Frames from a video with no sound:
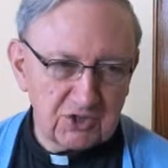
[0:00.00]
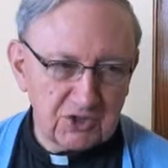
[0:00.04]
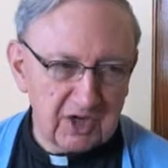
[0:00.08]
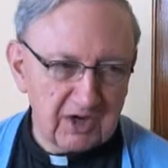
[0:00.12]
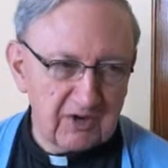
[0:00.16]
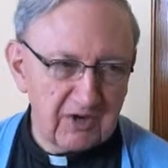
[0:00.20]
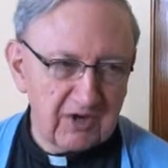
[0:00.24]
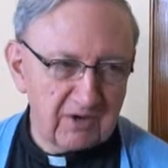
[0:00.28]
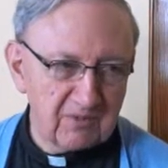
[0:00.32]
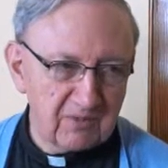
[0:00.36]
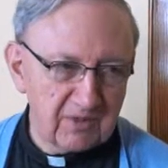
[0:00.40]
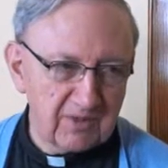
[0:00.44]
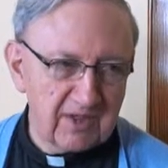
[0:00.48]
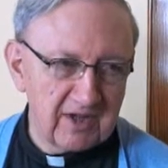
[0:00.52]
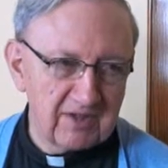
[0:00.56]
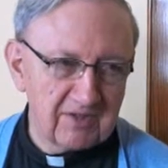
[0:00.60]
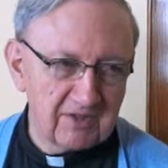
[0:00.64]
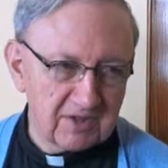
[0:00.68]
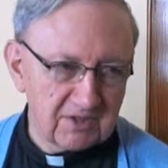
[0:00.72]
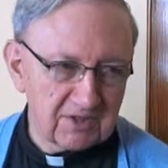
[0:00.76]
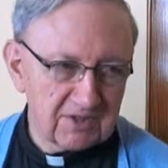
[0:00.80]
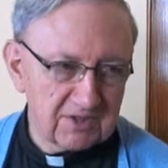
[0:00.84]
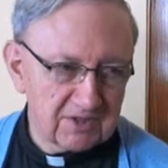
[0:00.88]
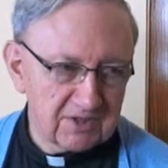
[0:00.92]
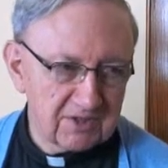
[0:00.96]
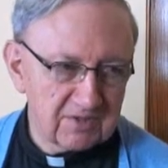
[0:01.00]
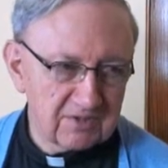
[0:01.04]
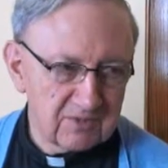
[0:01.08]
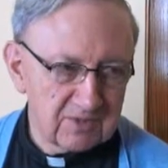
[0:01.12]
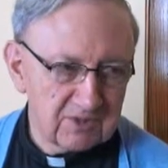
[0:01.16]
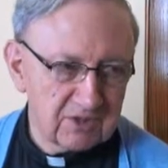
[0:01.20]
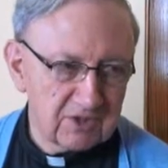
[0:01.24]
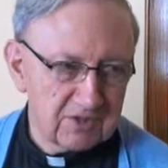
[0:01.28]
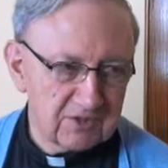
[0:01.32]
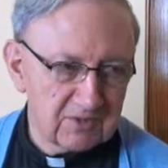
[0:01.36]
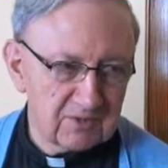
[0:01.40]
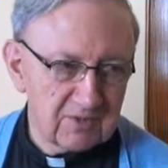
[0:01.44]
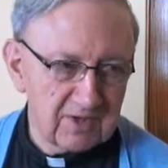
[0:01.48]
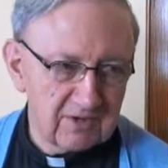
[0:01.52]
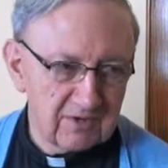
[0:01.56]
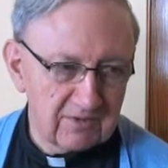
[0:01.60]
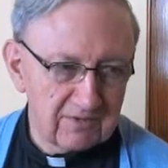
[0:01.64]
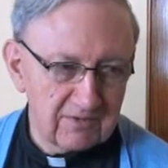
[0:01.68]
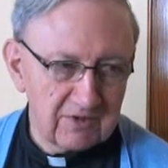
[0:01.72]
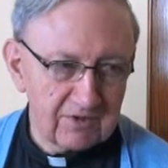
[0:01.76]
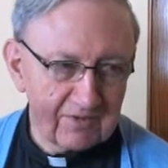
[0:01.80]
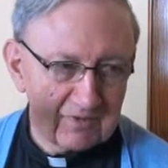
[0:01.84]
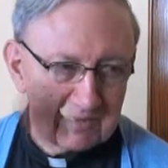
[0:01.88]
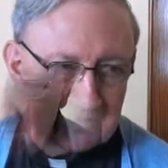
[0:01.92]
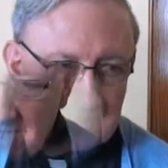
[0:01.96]
sharing with others, which is
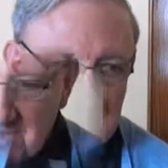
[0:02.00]
wonderful.